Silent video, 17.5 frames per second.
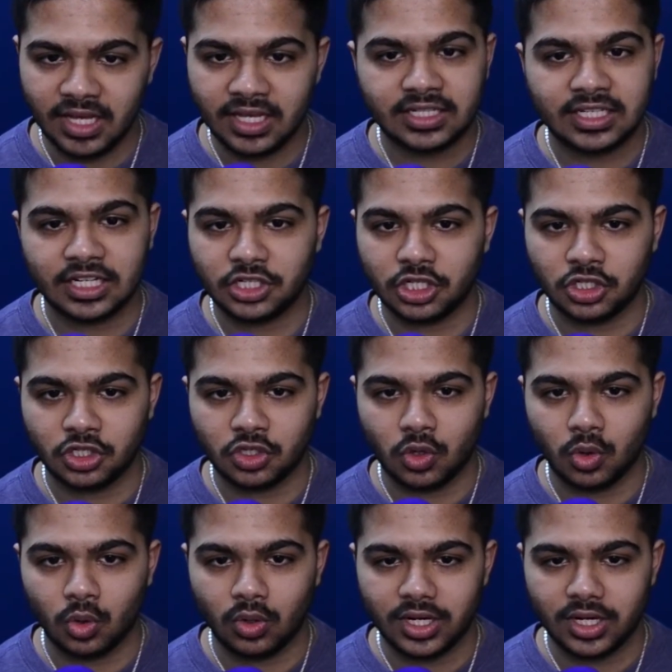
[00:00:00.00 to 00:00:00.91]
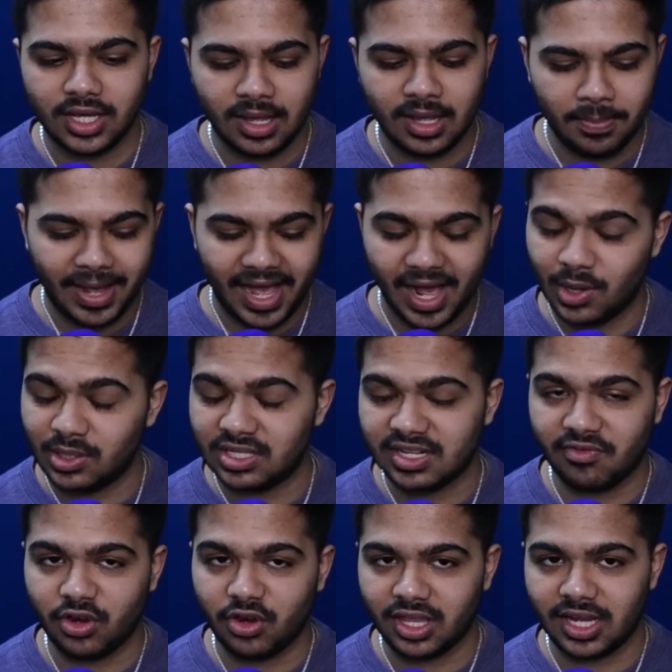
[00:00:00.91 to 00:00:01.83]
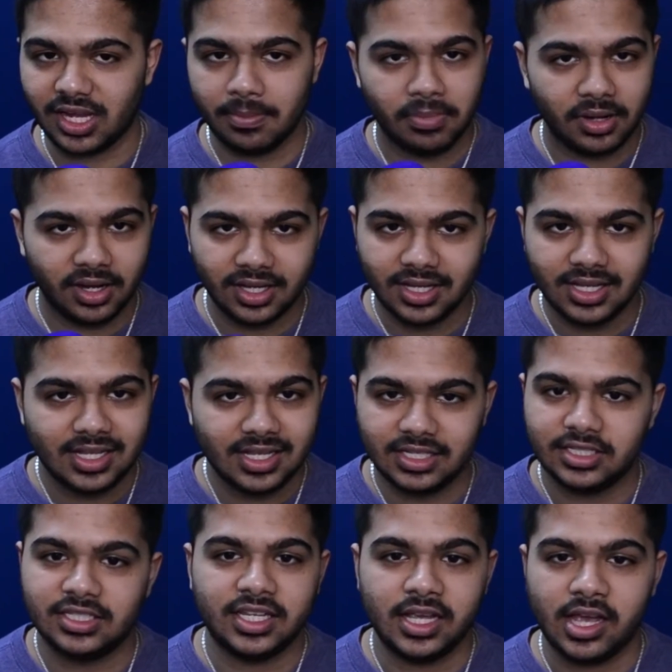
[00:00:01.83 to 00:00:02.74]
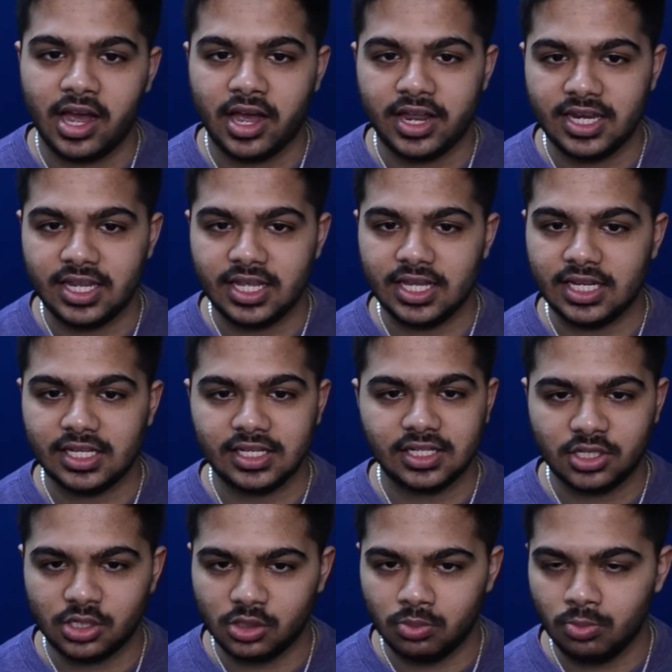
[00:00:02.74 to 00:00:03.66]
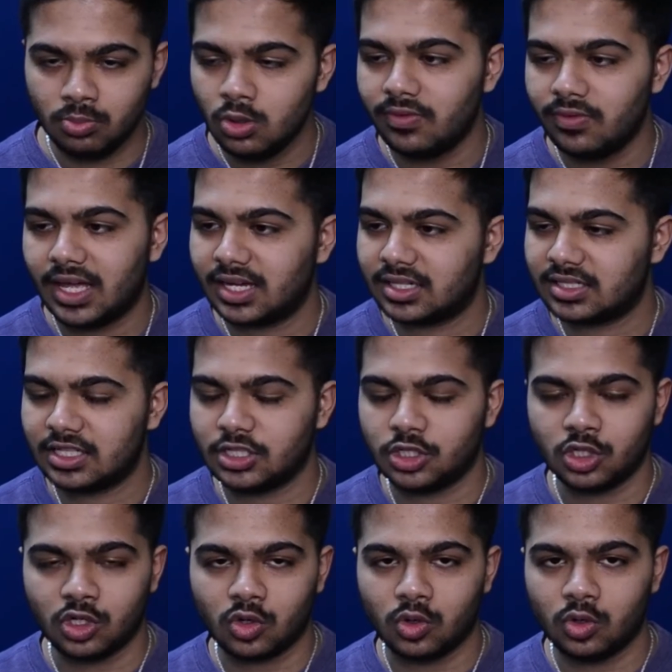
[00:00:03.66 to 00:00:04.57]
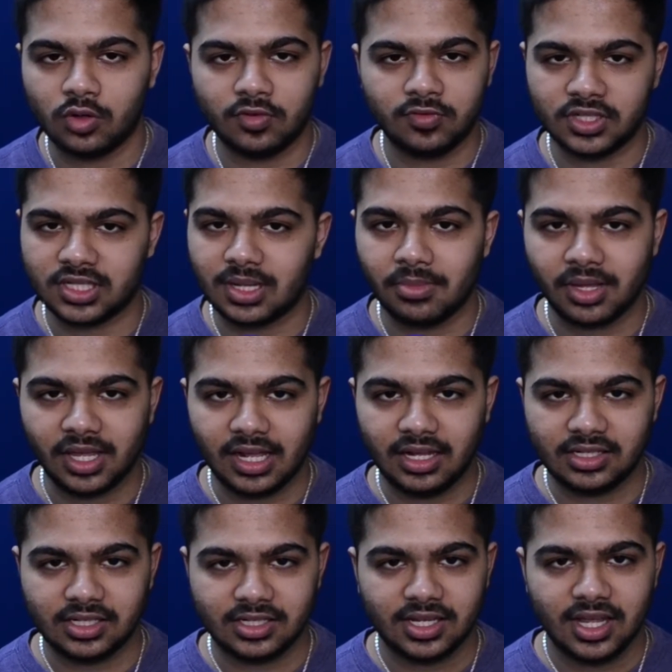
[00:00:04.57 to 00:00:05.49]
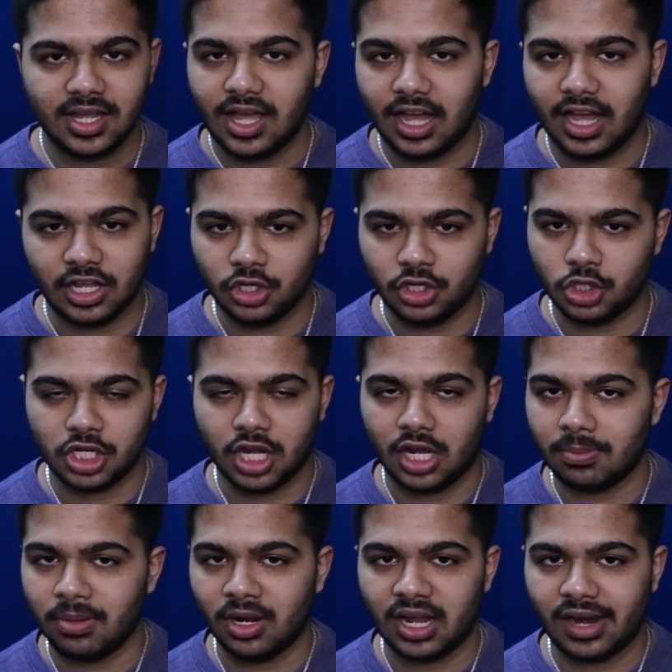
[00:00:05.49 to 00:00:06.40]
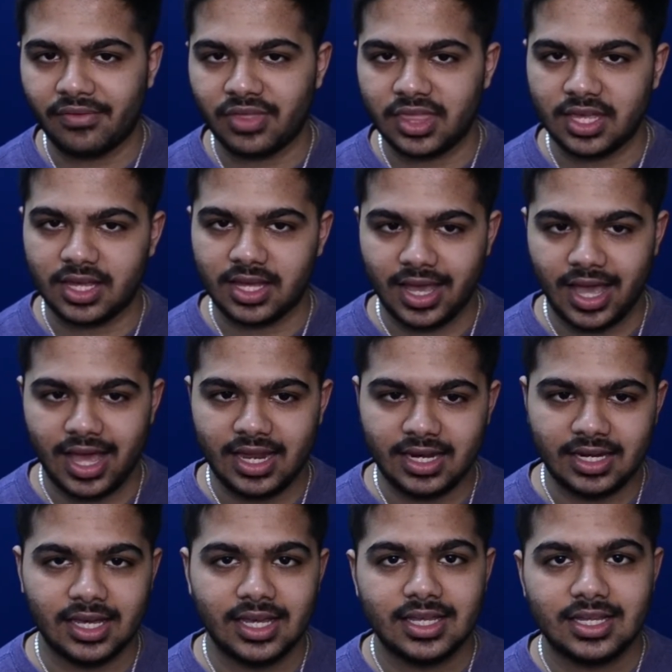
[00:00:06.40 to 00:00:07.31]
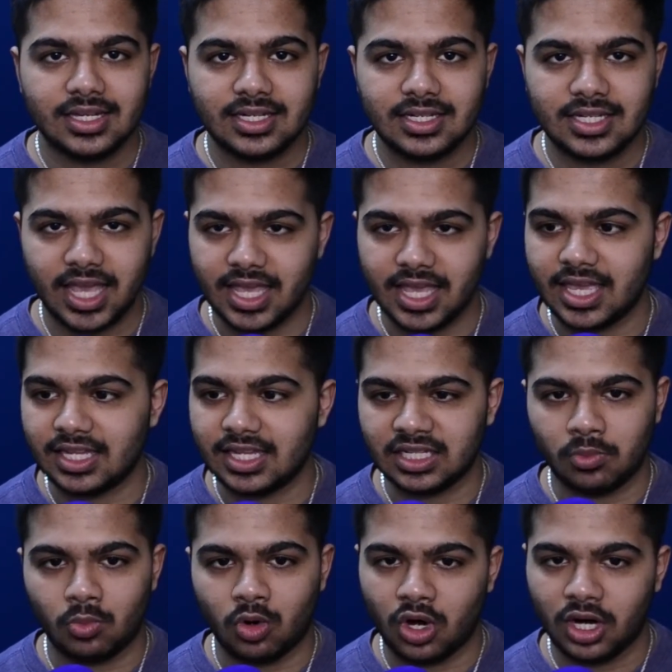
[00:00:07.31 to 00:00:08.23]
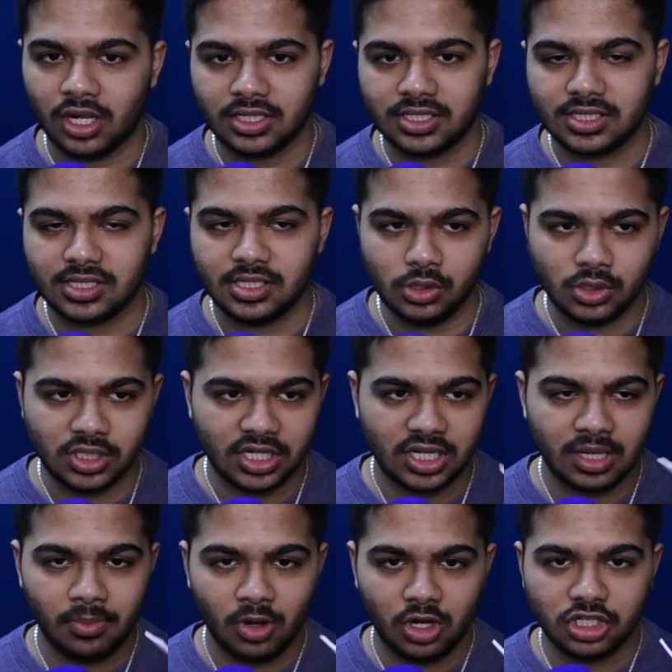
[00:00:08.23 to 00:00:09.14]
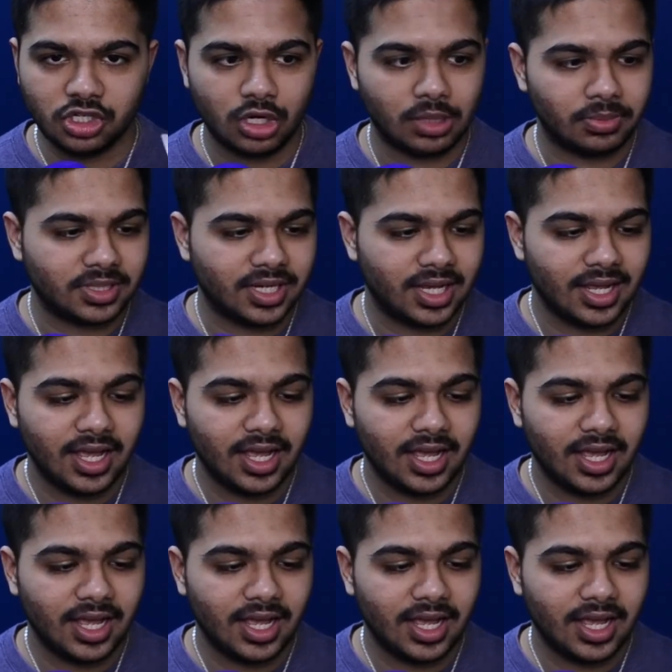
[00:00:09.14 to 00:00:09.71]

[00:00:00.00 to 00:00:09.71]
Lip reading: extension cord powers everything, but say I need to move that extension cord for something else, I can just unplug everything and take it somewhere else using command strips.